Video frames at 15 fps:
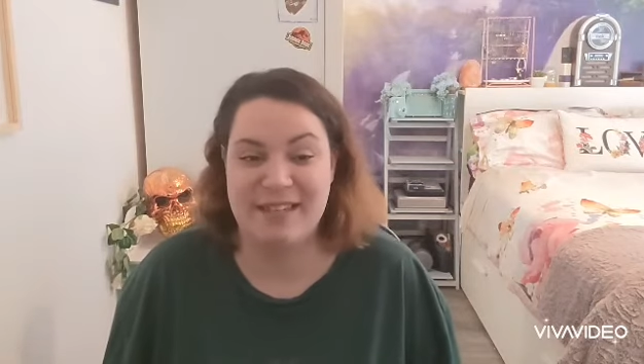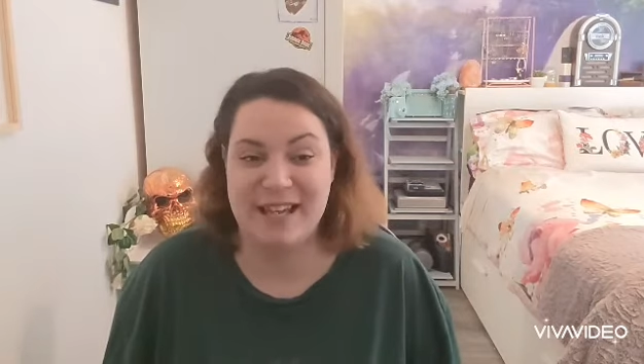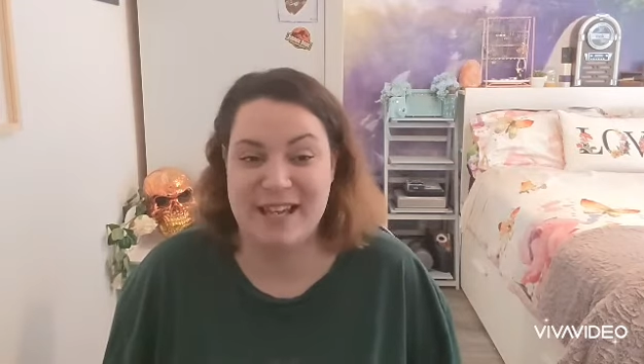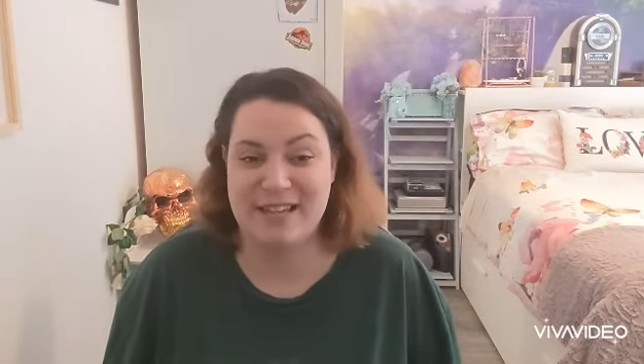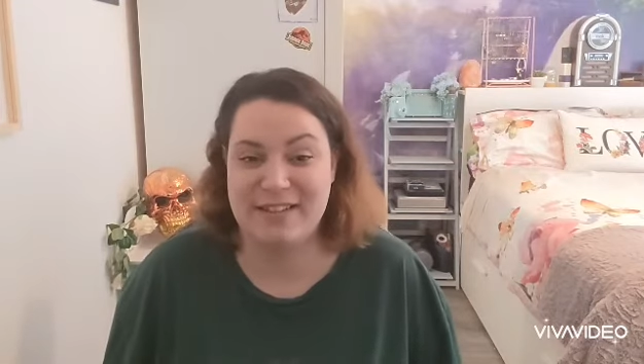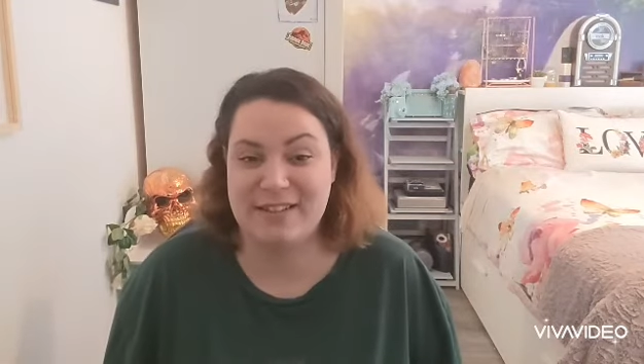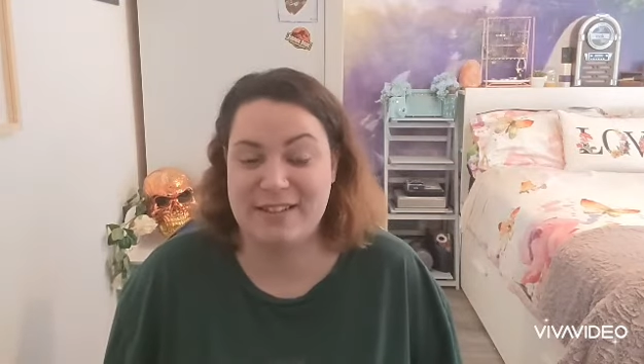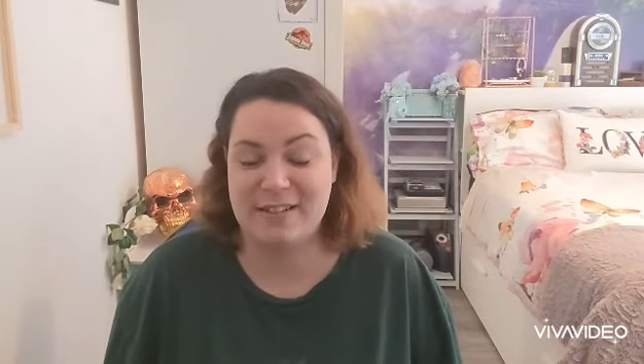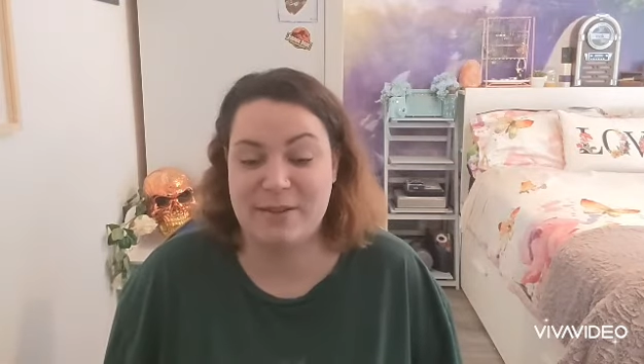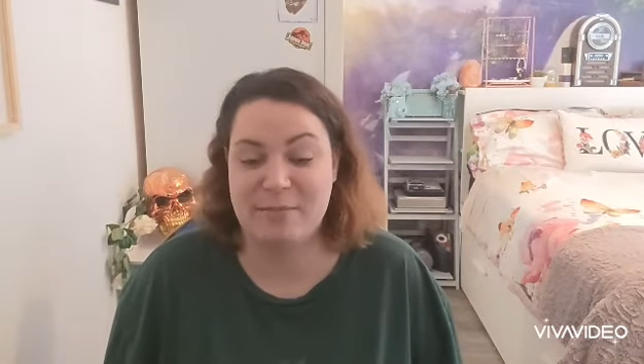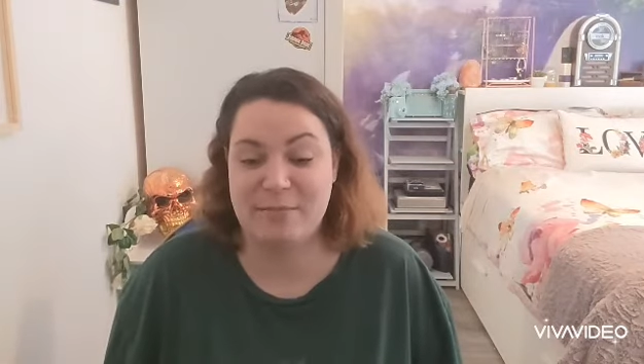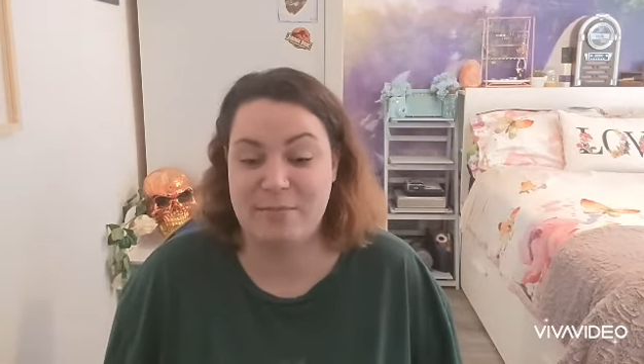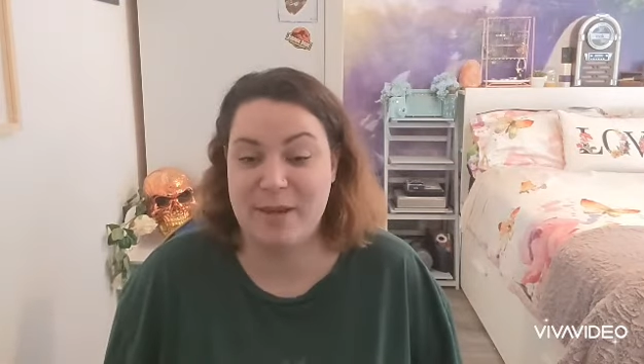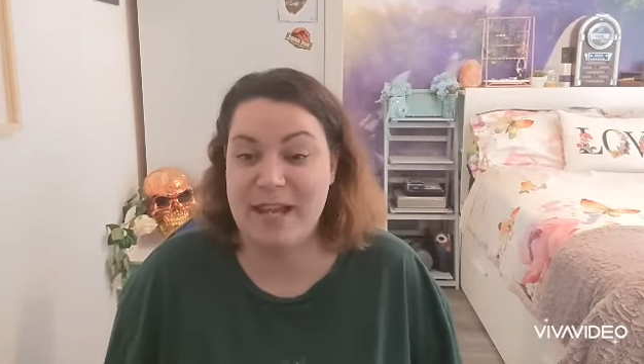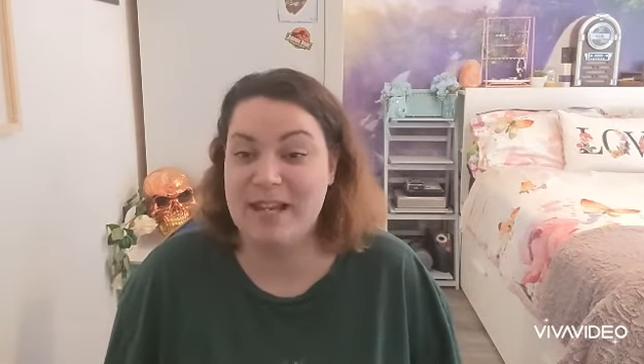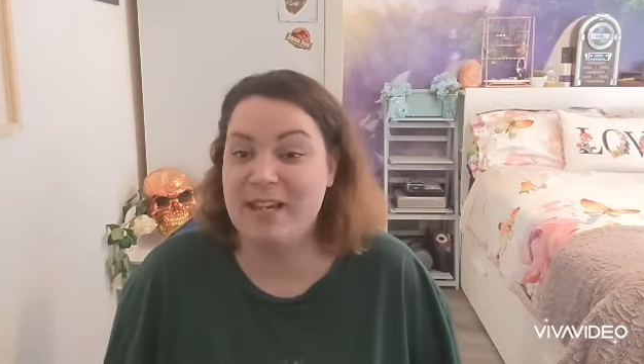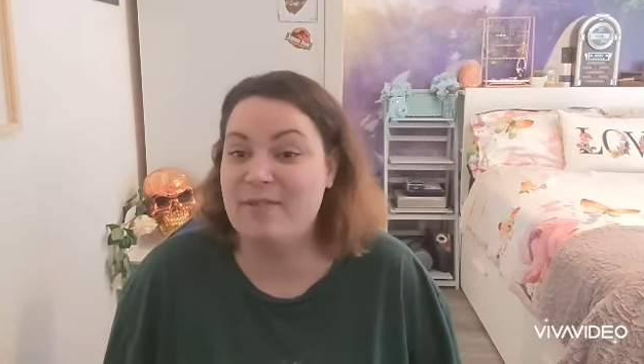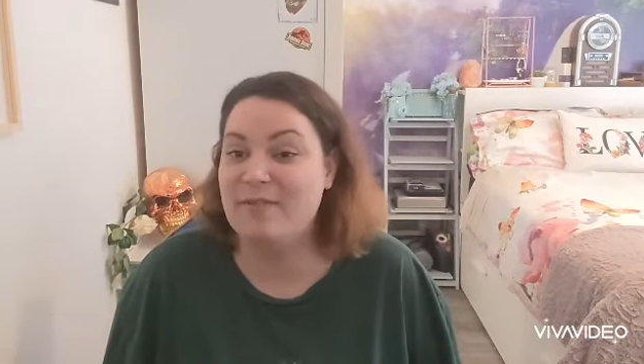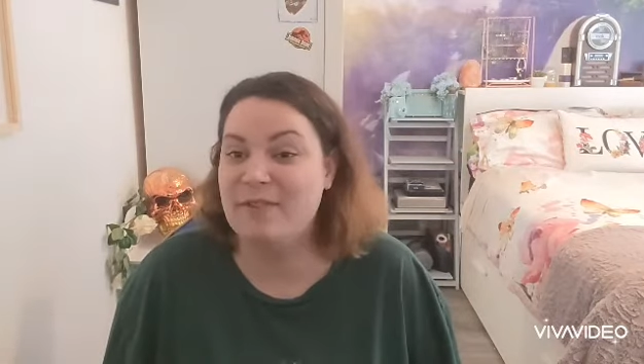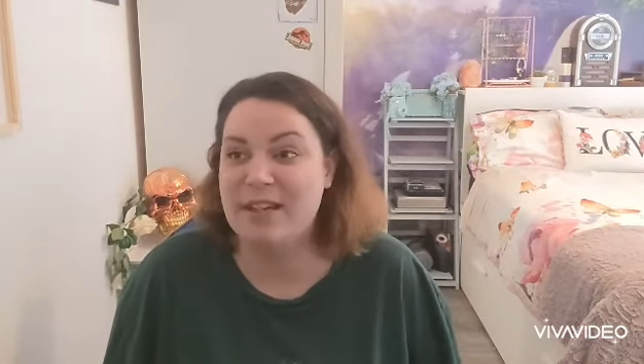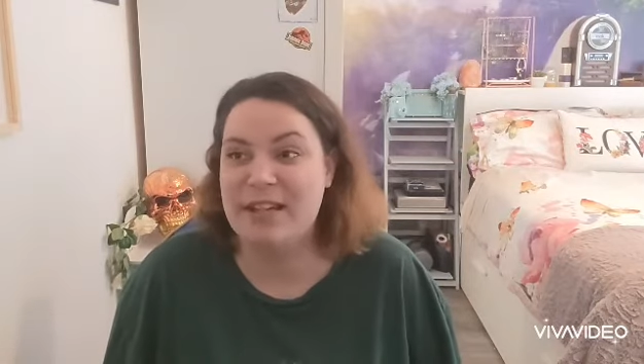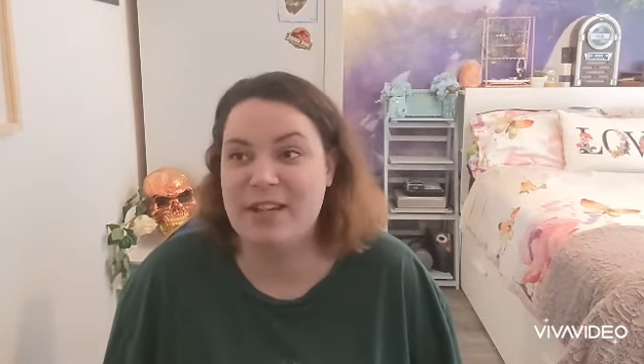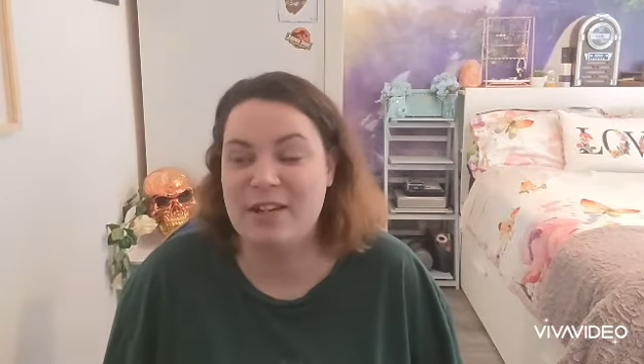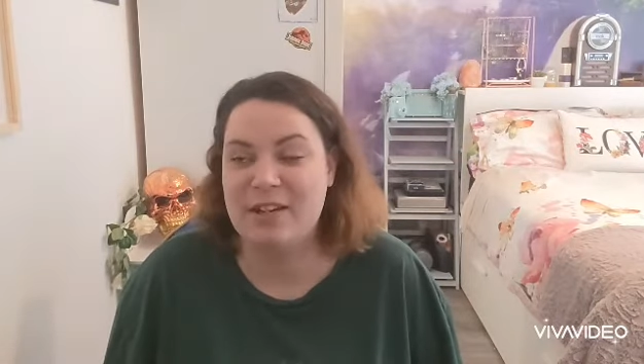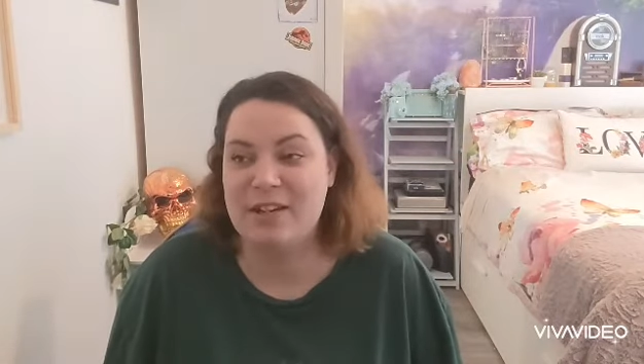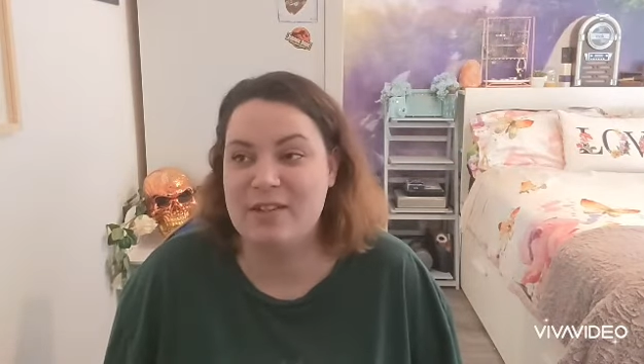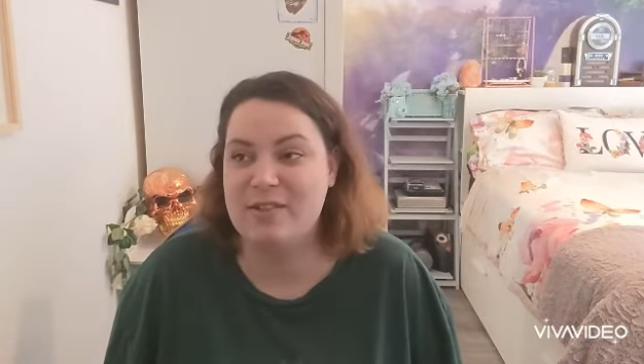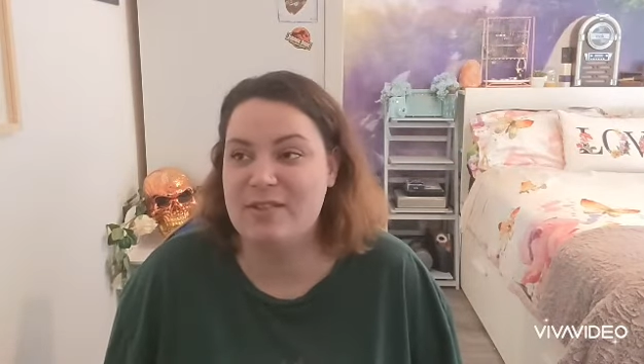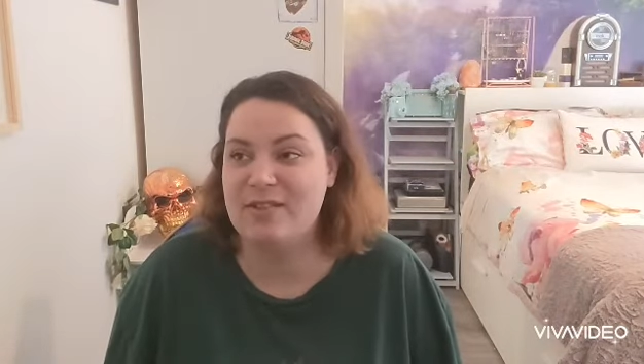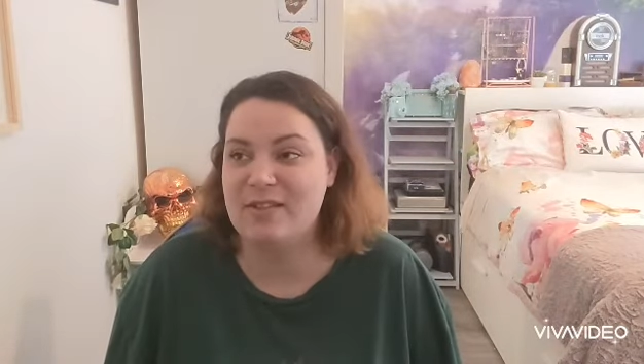There's baking
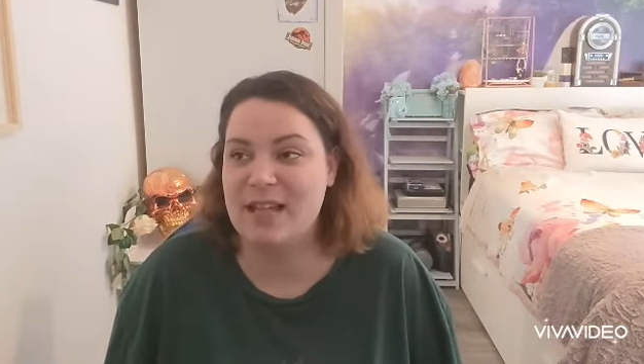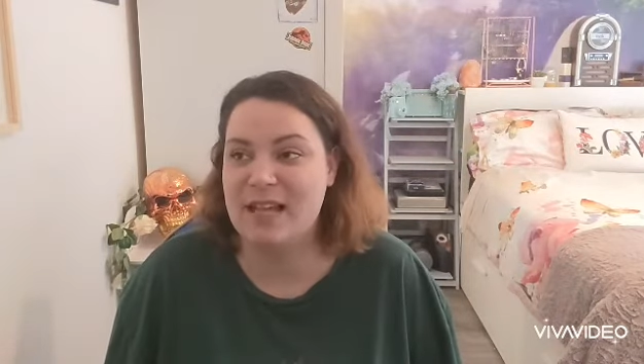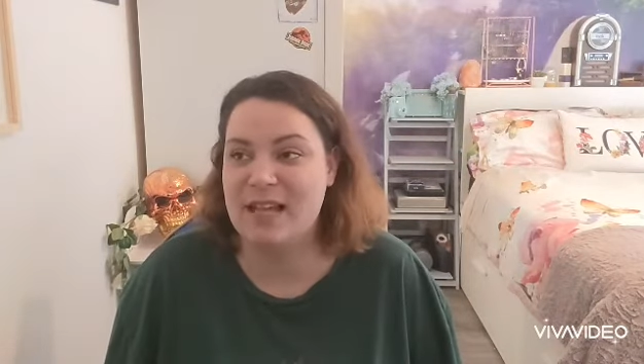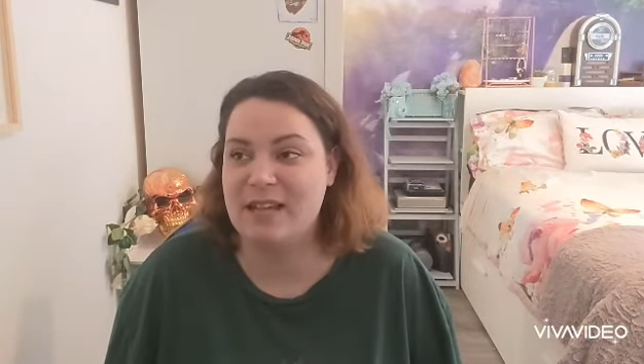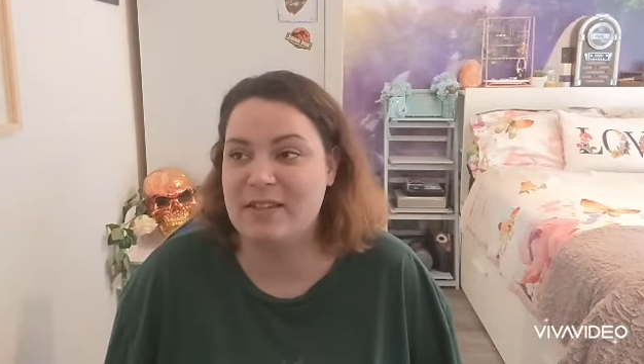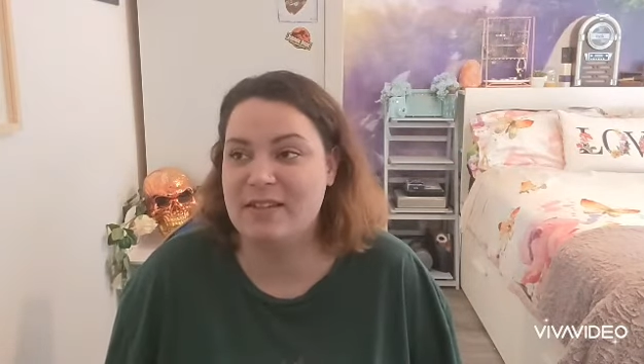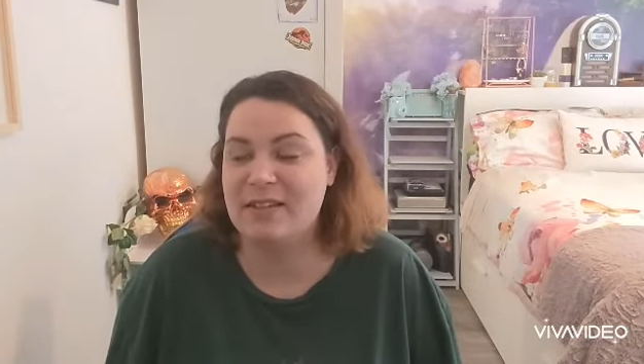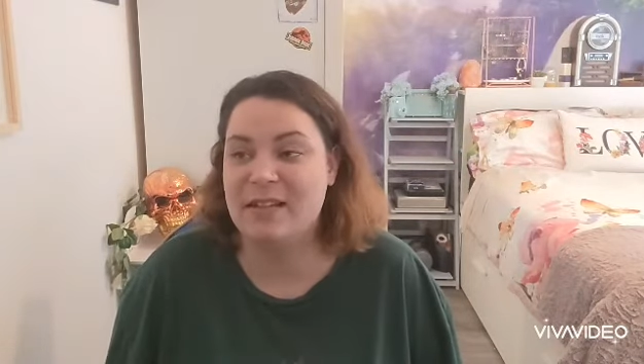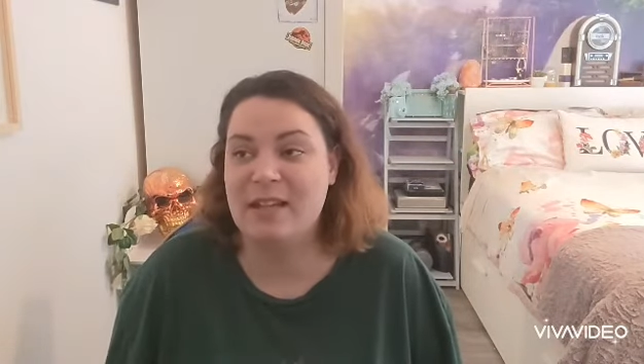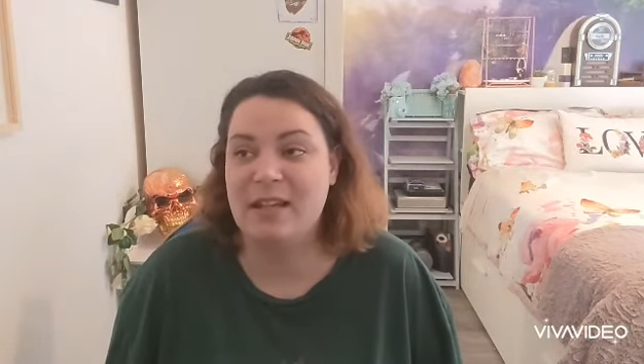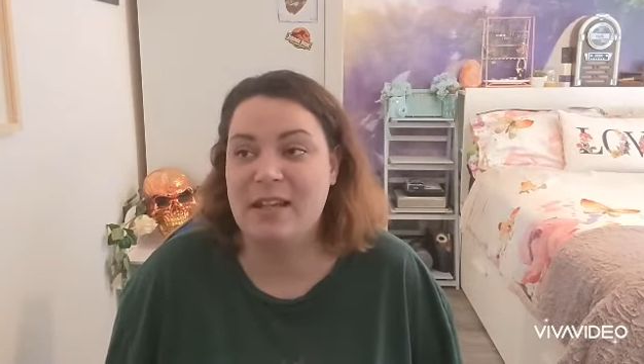videos, there's...